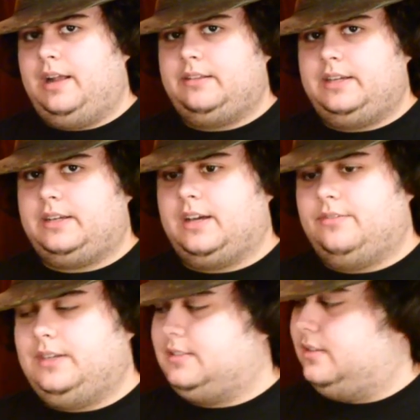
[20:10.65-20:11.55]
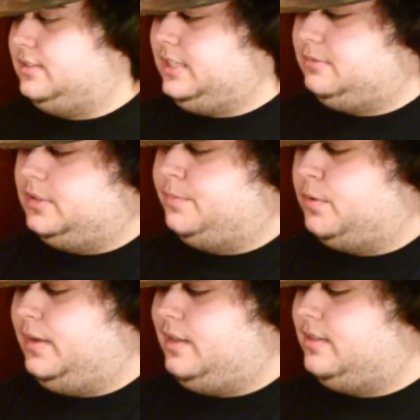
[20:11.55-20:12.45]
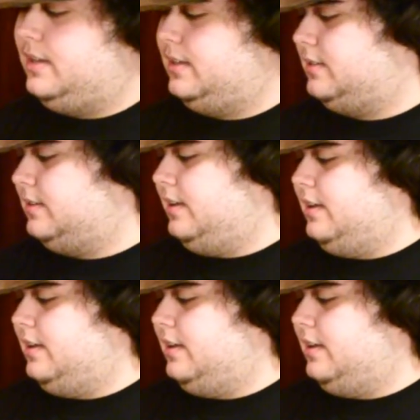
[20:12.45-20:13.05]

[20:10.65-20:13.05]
Alien Covenant. It's a sequel to Prometheus.